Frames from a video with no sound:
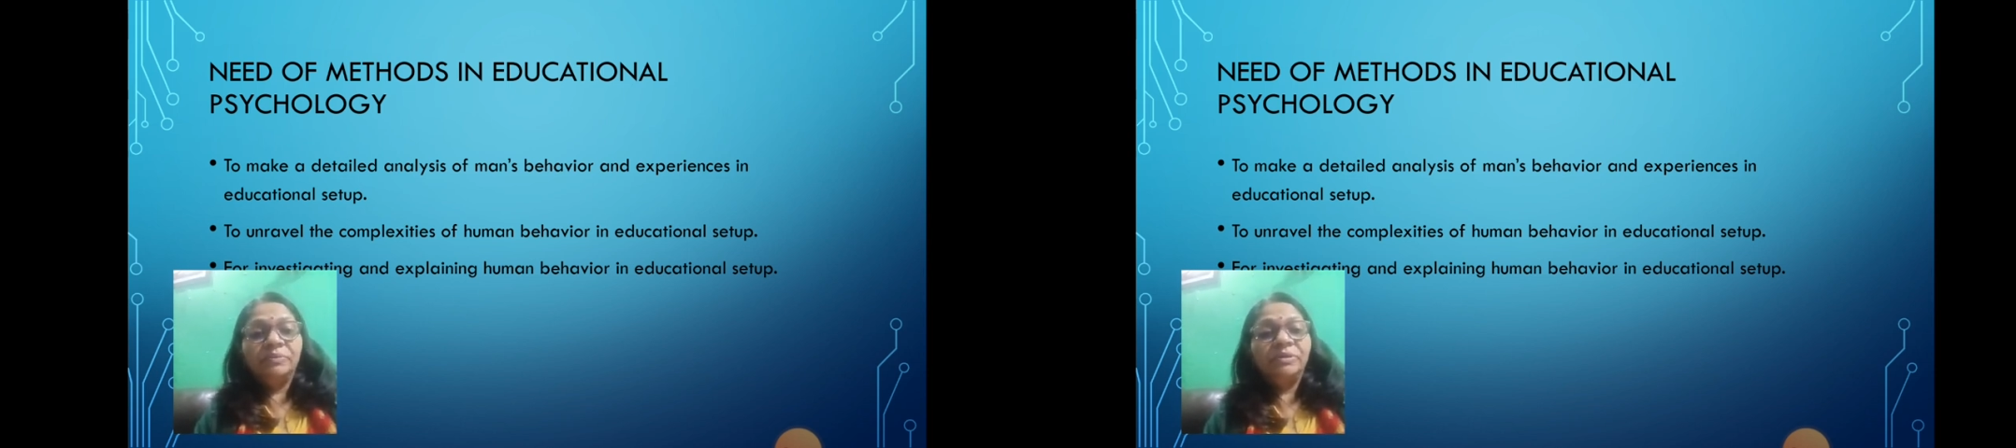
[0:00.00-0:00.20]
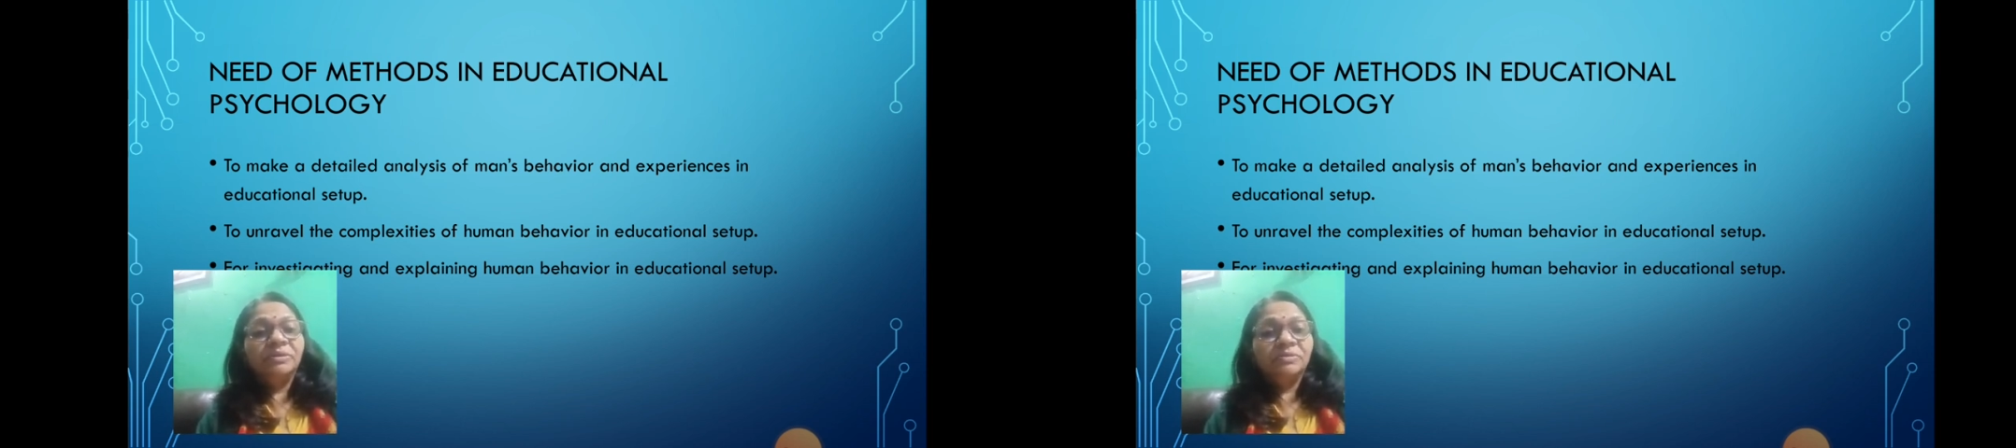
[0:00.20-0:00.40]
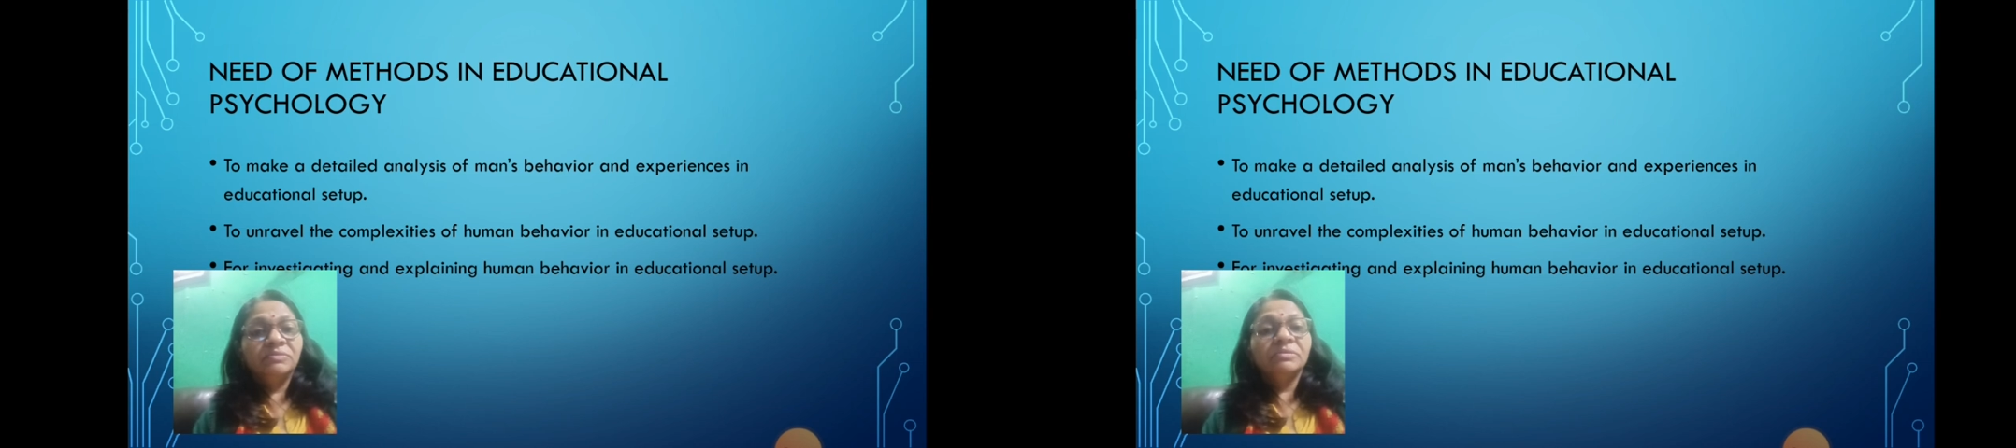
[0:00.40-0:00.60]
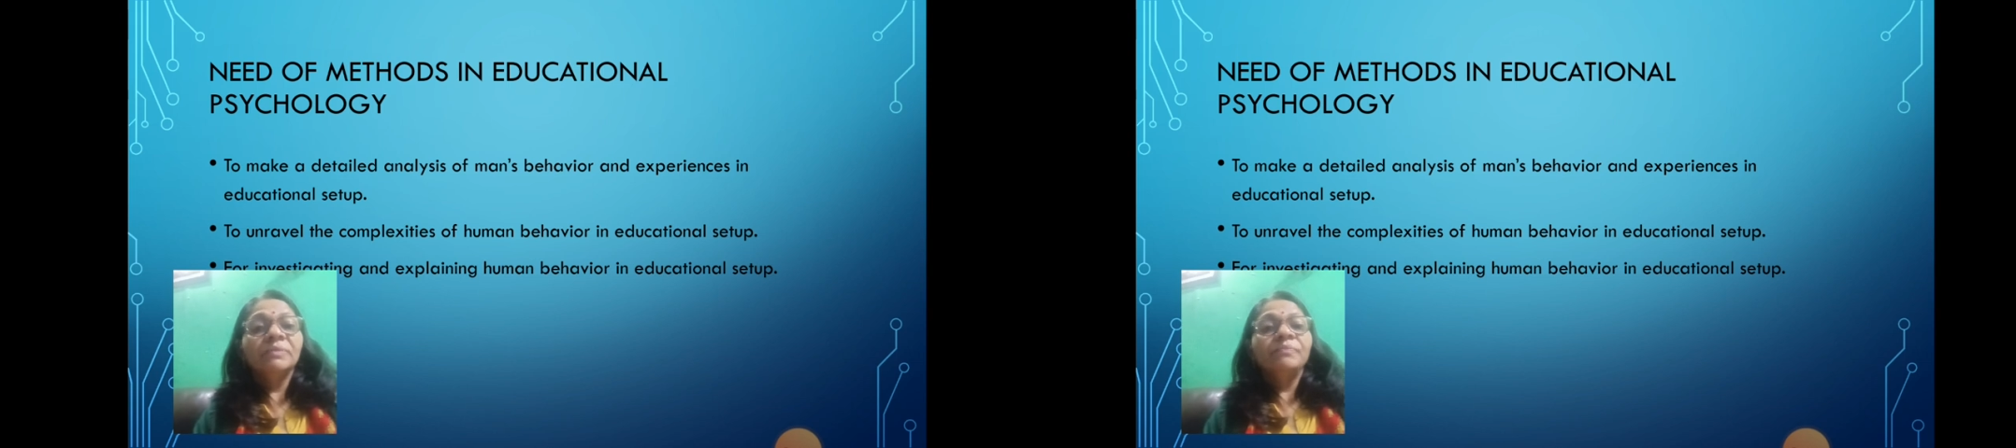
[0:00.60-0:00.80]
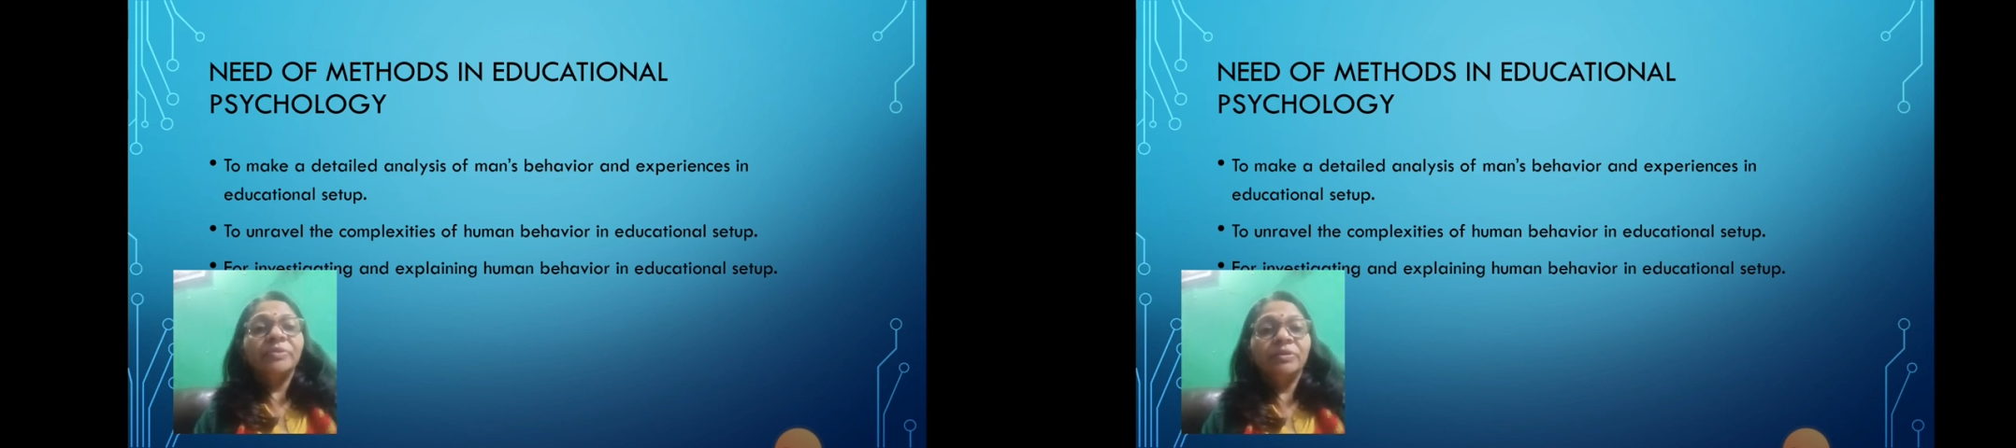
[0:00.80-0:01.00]
in his
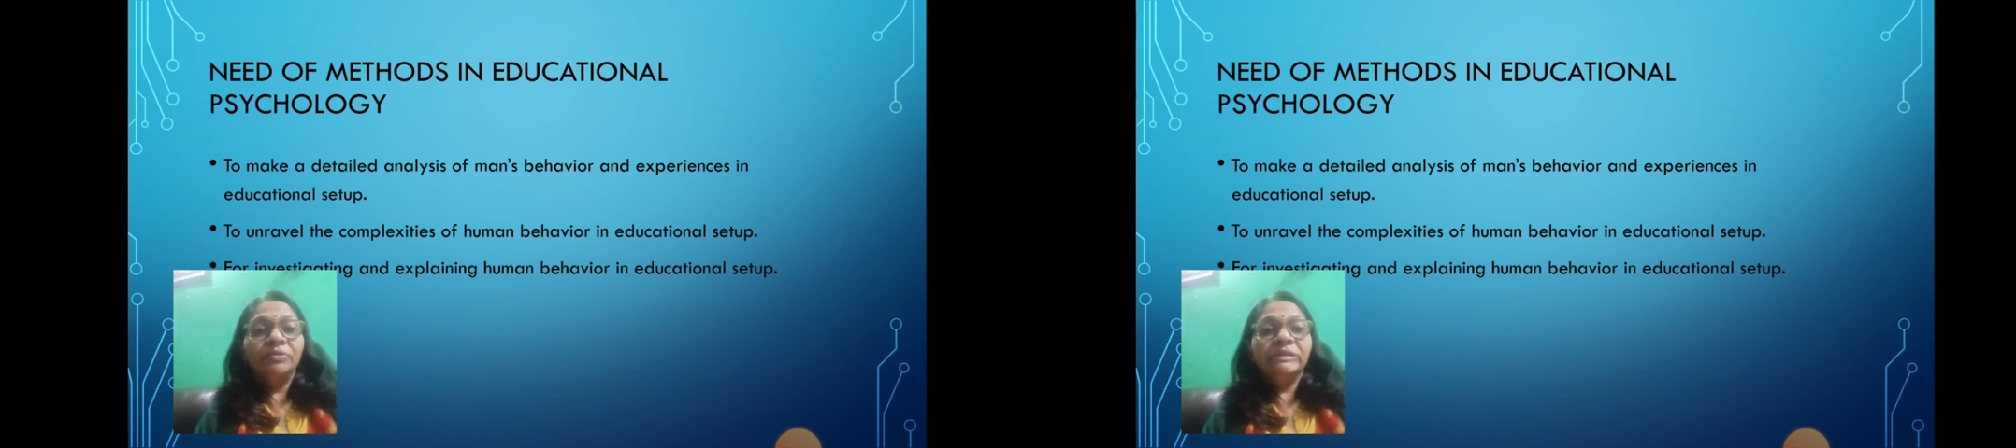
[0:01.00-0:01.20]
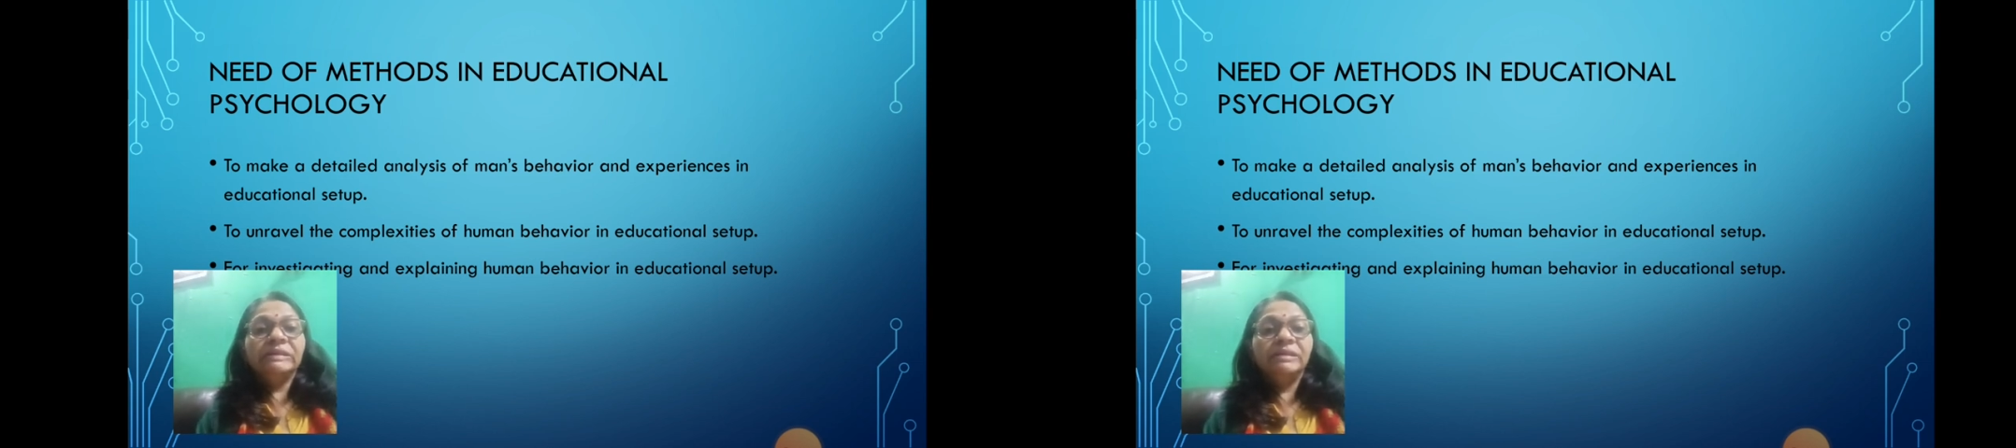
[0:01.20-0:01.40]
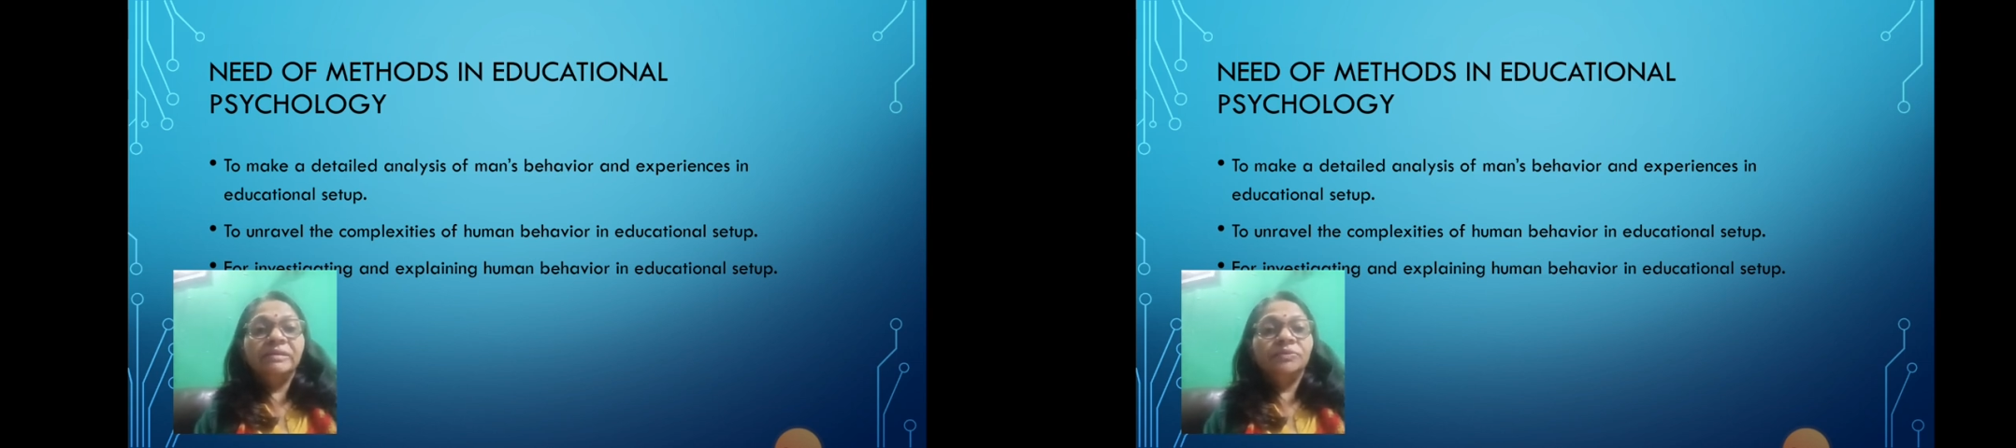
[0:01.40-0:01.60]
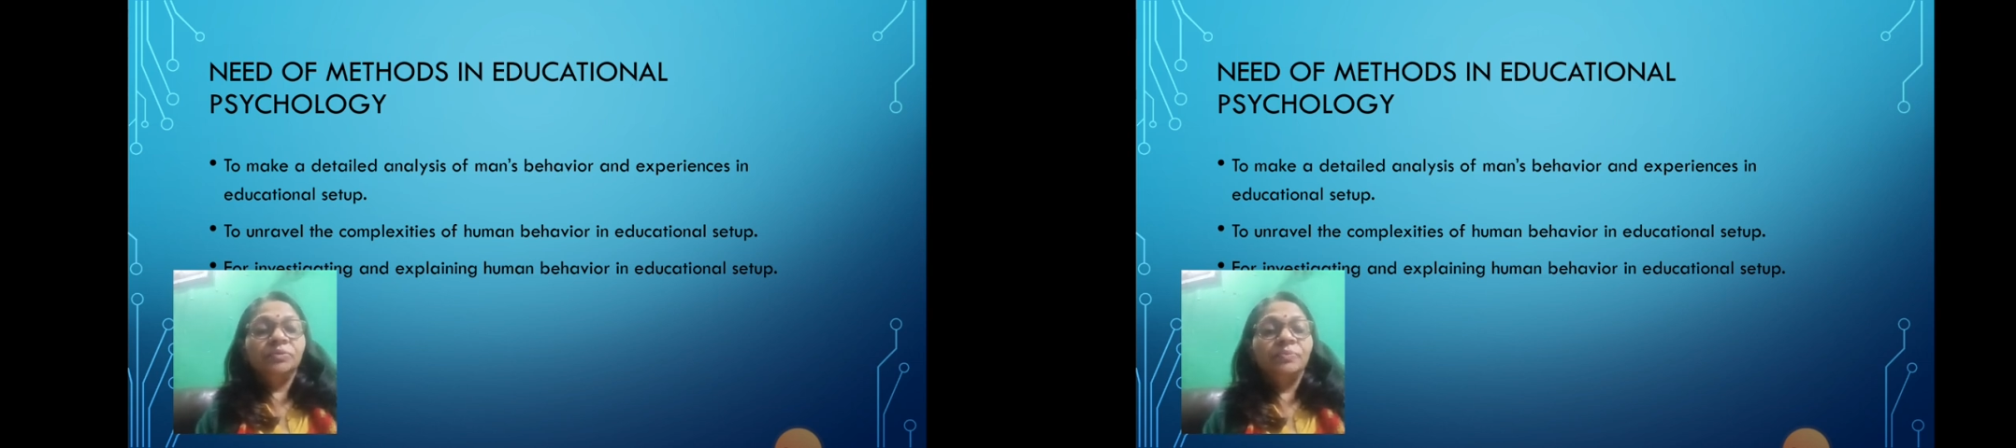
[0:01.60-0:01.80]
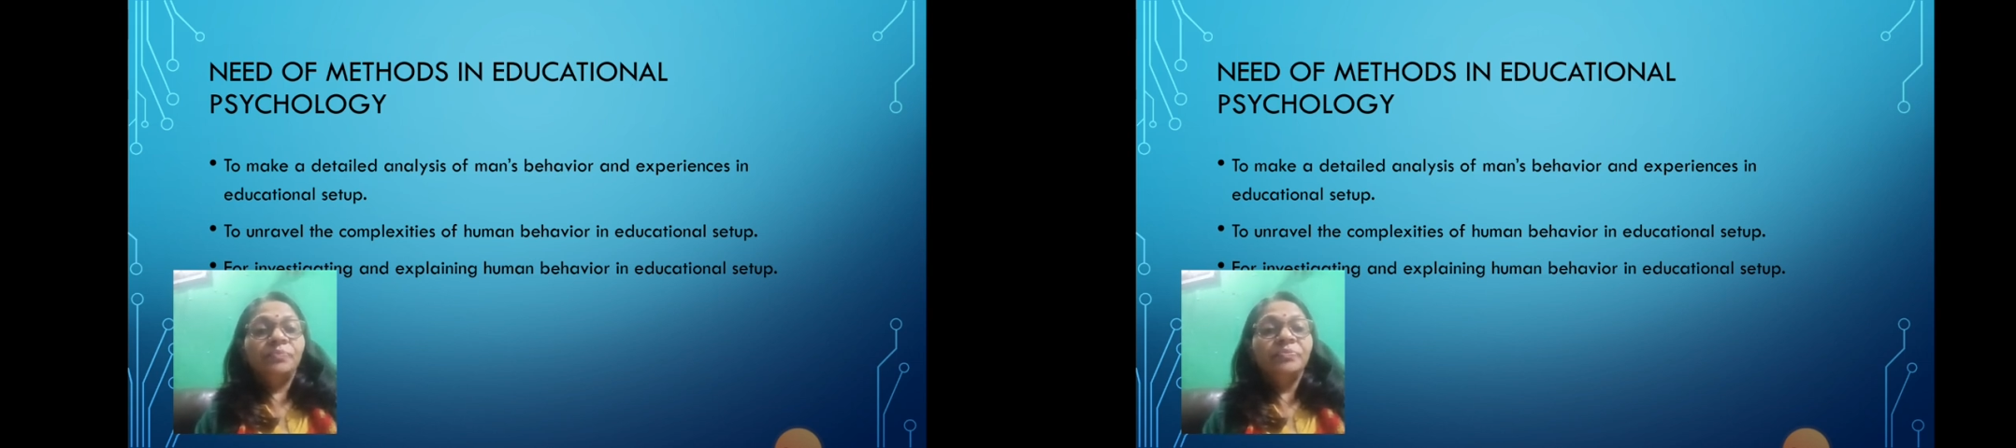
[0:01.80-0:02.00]
or her classroom.